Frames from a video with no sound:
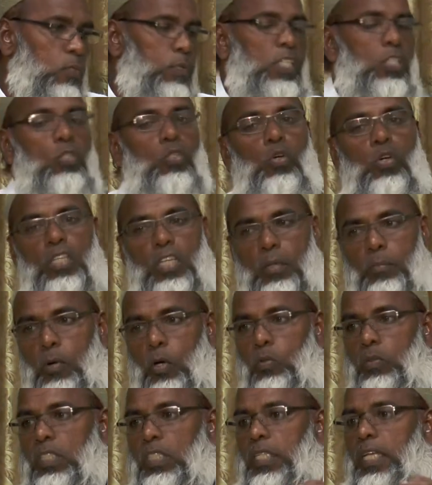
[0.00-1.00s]
we talk
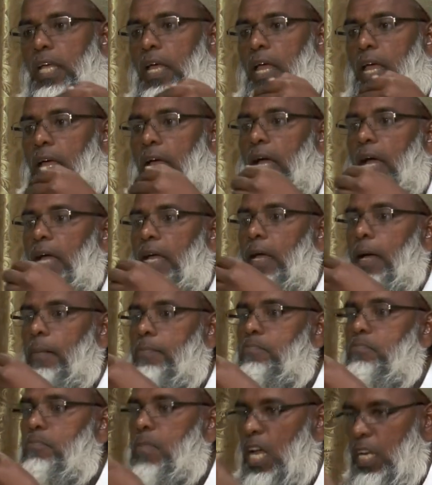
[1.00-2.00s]
about
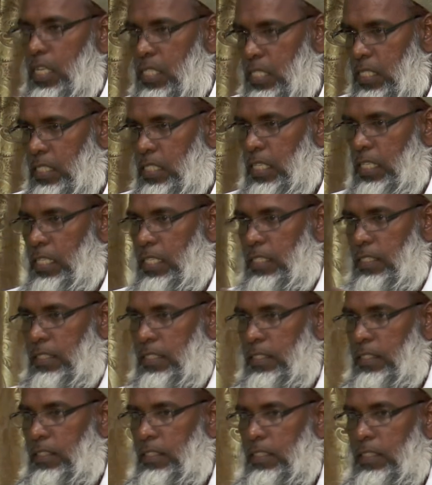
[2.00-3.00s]
modesty,
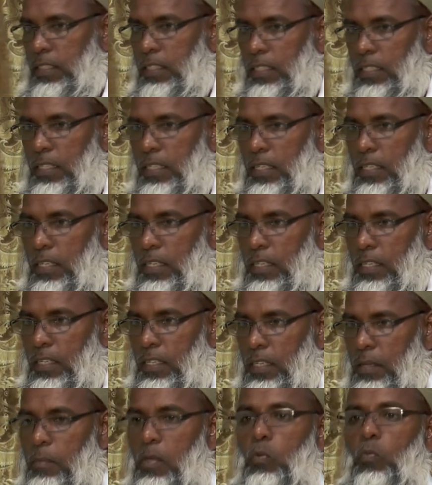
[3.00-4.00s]

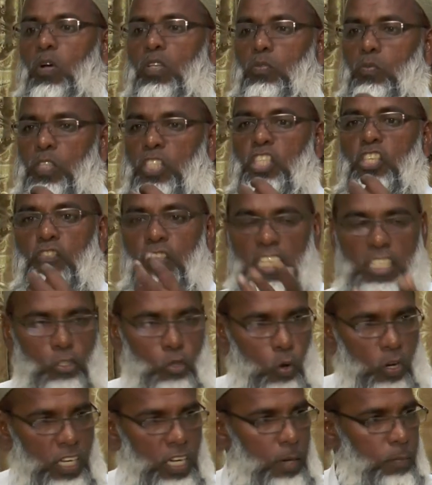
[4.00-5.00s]
I mean, what are you really
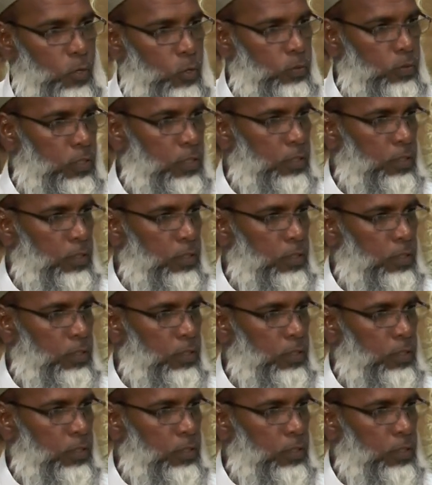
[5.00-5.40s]
talking about?